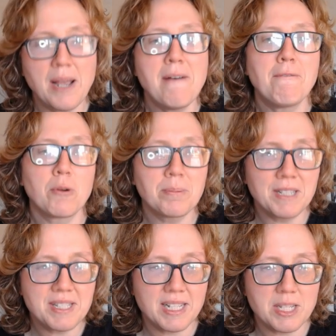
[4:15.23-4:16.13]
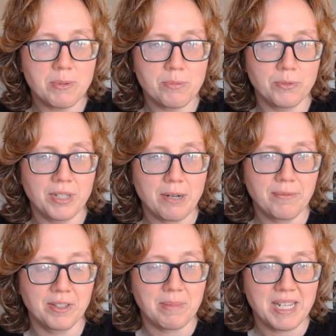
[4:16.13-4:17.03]
4 plus 6 was ruled out
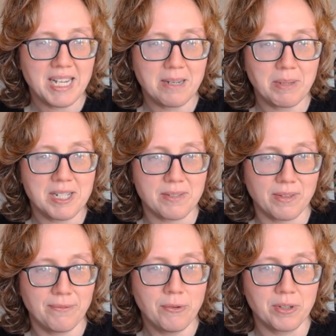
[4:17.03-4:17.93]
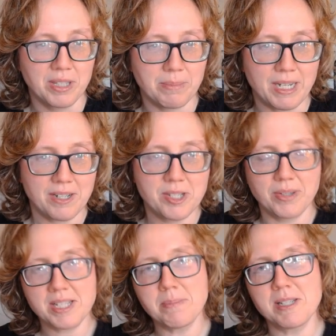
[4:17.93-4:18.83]
from the beginning because of the 4 in the box, so
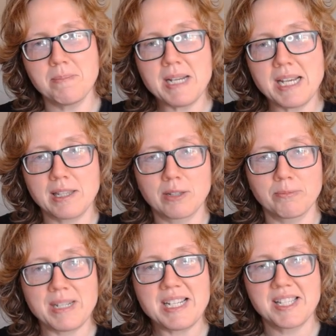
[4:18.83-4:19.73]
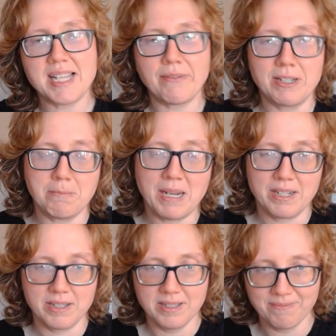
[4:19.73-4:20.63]
this must be a 3-7
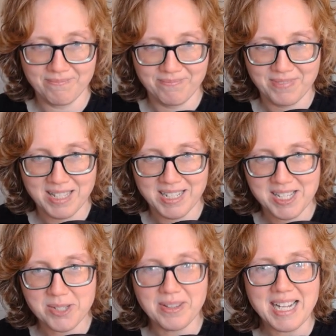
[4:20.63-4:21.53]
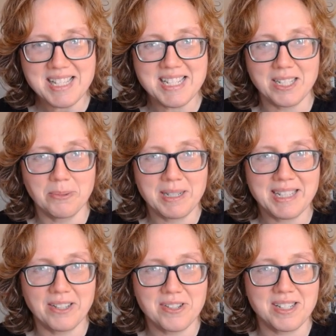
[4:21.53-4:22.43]
pair. So that's dealt with,
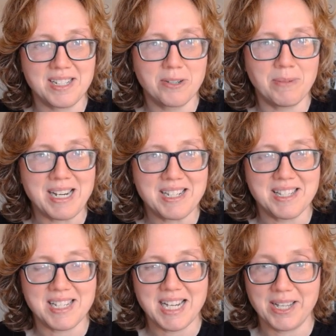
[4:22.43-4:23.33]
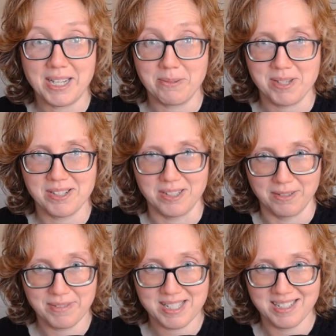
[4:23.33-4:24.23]
I'll just need to wait to see how that
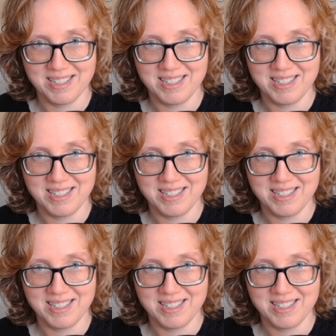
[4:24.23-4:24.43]
resolves.